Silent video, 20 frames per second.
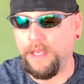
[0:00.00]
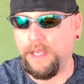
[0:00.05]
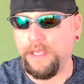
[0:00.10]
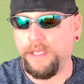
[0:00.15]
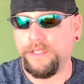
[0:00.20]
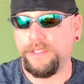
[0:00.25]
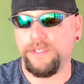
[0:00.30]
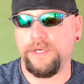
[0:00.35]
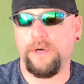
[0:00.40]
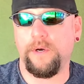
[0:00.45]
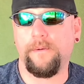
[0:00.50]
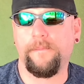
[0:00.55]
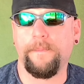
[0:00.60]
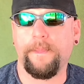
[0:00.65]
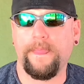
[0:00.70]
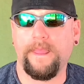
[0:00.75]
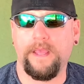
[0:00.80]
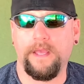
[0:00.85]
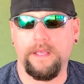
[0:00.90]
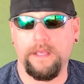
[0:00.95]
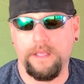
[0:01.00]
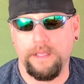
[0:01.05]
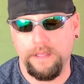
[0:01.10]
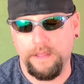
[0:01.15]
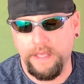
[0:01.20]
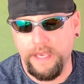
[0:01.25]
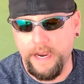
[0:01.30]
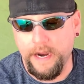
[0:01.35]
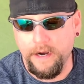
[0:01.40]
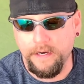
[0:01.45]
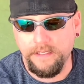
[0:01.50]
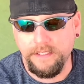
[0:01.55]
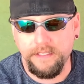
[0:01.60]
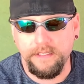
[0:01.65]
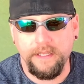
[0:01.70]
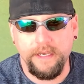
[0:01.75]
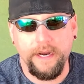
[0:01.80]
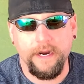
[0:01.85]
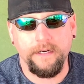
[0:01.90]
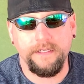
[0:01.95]
So the air,
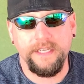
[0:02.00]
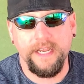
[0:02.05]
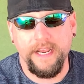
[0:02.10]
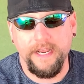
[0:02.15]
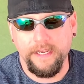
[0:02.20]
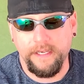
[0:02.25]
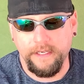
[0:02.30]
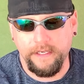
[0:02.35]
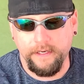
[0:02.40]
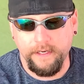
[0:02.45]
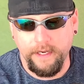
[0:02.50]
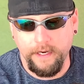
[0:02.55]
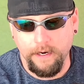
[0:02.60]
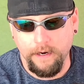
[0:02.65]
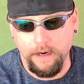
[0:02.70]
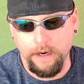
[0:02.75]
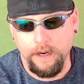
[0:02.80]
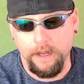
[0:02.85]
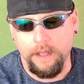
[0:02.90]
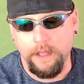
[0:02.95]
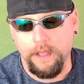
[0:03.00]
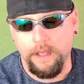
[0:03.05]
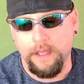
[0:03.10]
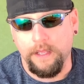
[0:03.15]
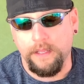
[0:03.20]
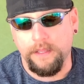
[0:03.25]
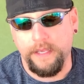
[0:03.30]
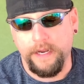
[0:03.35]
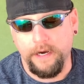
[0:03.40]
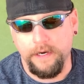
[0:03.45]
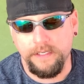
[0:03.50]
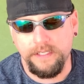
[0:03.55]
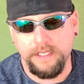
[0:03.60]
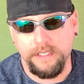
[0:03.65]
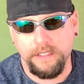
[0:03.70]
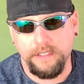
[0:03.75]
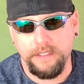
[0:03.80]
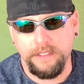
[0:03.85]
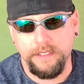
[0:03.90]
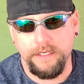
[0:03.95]
the air tank here the air
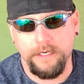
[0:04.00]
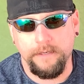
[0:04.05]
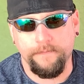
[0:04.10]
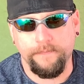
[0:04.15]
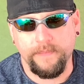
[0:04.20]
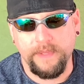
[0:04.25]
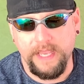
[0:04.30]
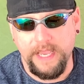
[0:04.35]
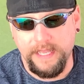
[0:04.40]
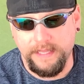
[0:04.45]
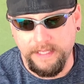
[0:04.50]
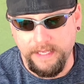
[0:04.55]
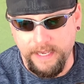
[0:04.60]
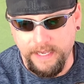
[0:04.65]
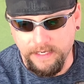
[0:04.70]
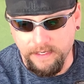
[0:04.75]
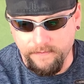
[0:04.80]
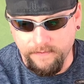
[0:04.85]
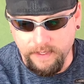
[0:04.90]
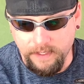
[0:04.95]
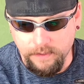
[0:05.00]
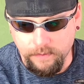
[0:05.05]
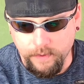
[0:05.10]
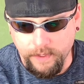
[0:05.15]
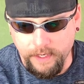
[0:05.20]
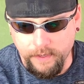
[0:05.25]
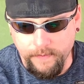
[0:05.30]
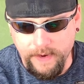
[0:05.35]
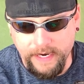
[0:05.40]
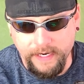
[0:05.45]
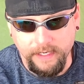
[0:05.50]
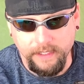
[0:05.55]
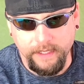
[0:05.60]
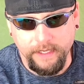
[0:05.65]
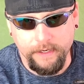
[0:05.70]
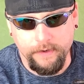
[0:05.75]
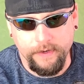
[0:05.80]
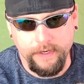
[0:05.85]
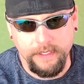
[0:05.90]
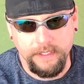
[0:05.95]
cylinder, at the end of it is where your
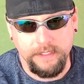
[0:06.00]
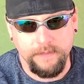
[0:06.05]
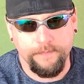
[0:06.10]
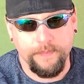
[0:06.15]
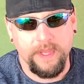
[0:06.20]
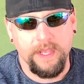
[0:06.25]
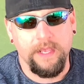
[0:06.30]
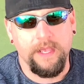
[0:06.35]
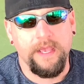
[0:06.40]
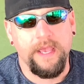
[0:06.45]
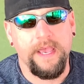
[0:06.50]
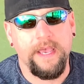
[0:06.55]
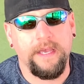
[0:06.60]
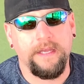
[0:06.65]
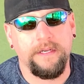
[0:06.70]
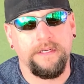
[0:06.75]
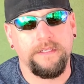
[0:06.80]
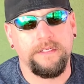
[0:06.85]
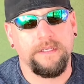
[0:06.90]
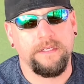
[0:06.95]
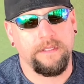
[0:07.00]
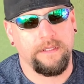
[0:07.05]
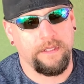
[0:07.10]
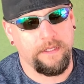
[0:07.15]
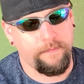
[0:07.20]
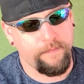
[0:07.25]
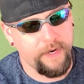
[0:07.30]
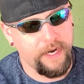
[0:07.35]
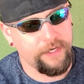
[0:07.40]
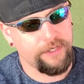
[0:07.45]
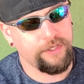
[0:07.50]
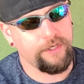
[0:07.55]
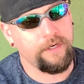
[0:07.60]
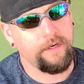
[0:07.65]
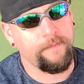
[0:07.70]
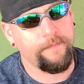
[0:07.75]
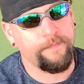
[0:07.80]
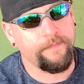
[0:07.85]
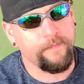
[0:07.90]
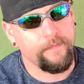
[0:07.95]
regulator is. And the
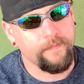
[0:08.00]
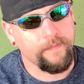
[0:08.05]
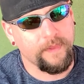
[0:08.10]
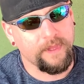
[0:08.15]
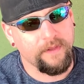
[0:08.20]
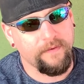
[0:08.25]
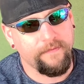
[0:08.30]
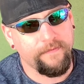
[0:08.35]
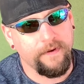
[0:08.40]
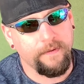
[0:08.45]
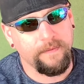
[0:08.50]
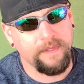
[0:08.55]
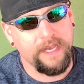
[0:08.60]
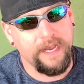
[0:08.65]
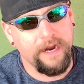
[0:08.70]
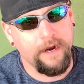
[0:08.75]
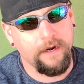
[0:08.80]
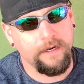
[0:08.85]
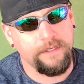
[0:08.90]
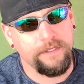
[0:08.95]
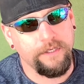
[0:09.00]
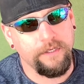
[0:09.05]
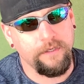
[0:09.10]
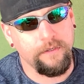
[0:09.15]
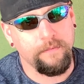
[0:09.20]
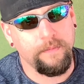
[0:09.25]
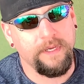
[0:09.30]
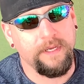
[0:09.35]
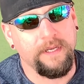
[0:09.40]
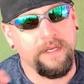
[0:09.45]
pressure from the air tube